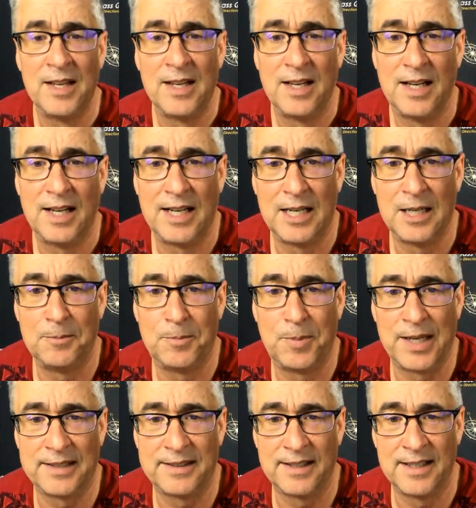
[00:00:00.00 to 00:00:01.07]
Uh,
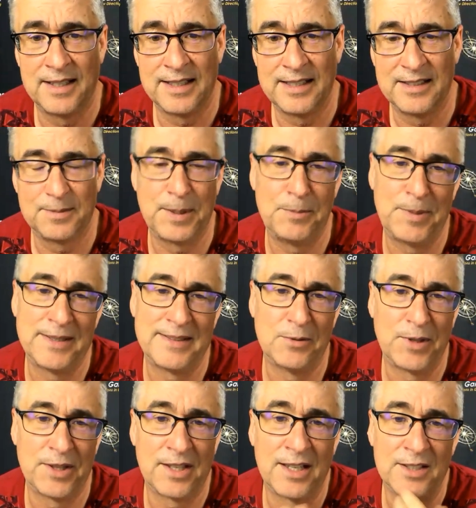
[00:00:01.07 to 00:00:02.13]
but uh, he's been busy
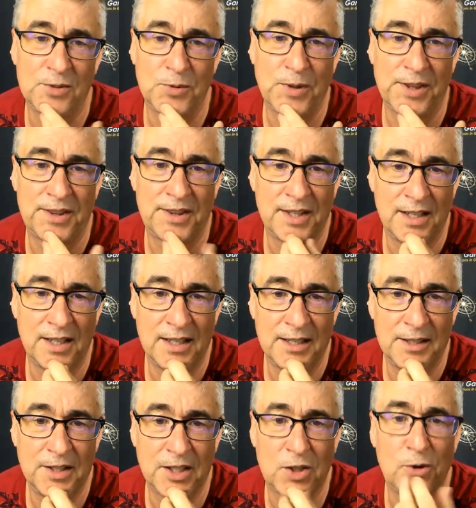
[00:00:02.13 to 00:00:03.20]
with us with uh,
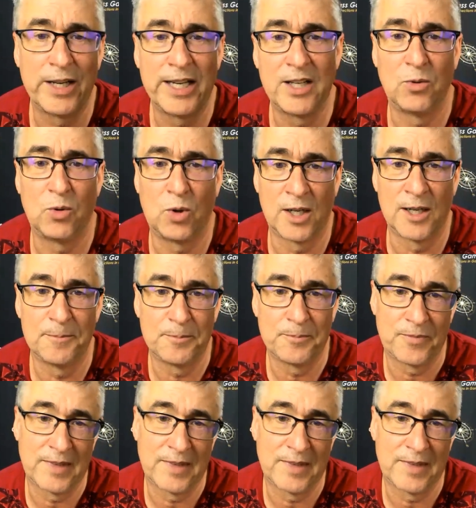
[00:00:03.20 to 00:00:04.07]
the Korean War,